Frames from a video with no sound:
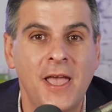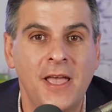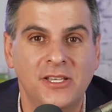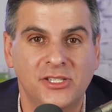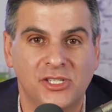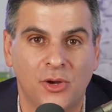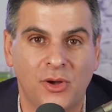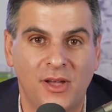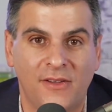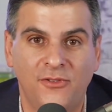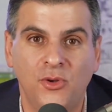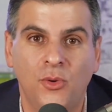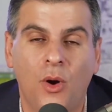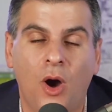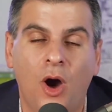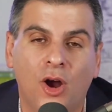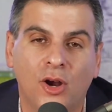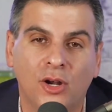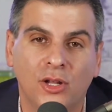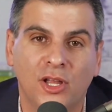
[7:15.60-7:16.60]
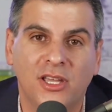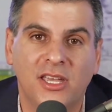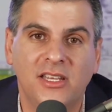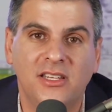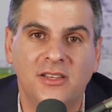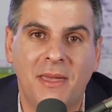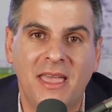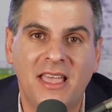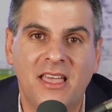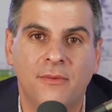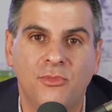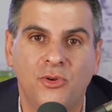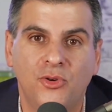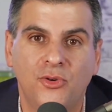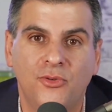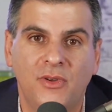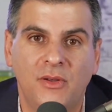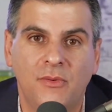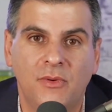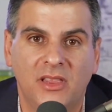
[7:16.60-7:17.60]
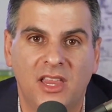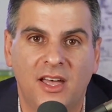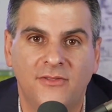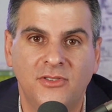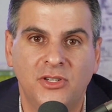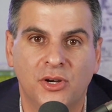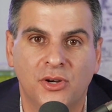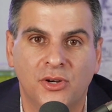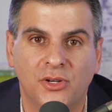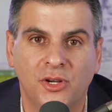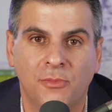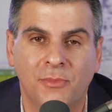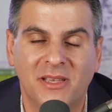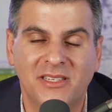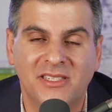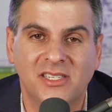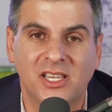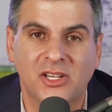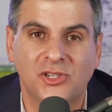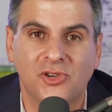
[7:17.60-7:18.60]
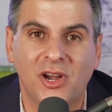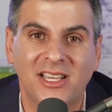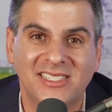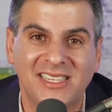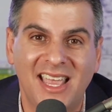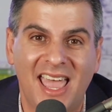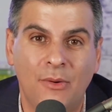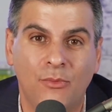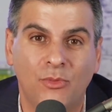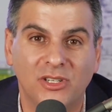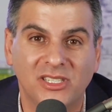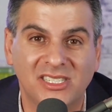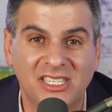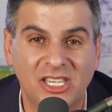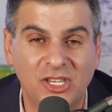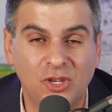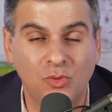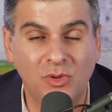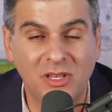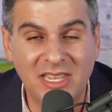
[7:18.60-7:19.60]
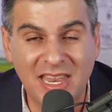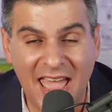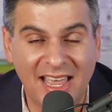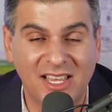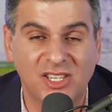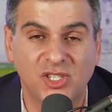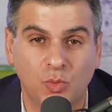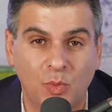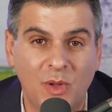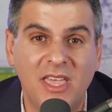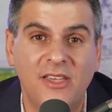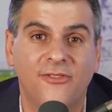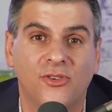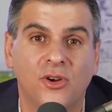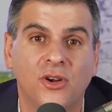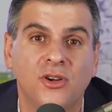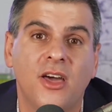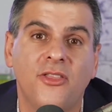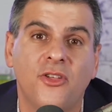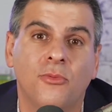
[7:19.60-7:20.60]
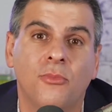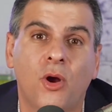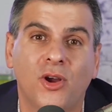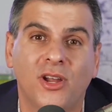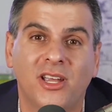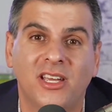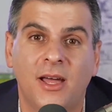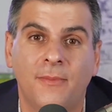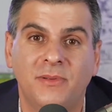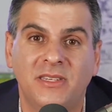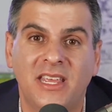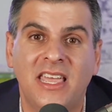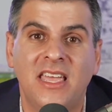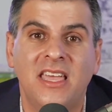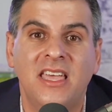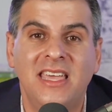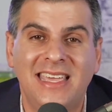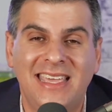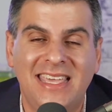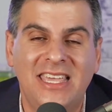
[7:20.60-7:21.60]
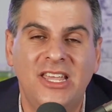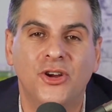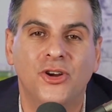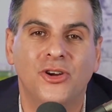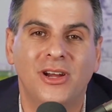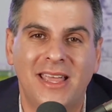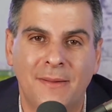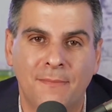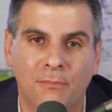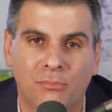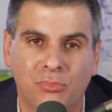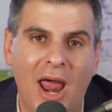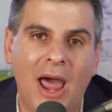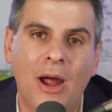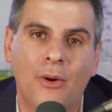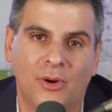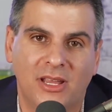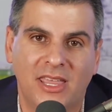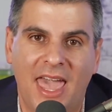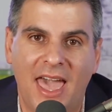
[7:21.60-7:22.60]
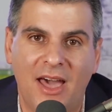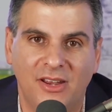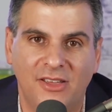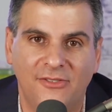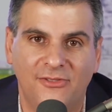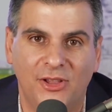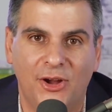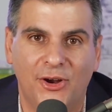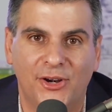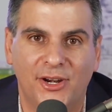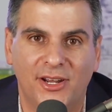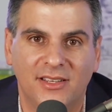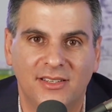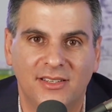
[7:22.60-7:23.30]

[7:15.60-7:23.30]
So if you are looking to make a move, we would love to earn your business and trust. And we'll see you next week for another market update here in Broward County, Florida.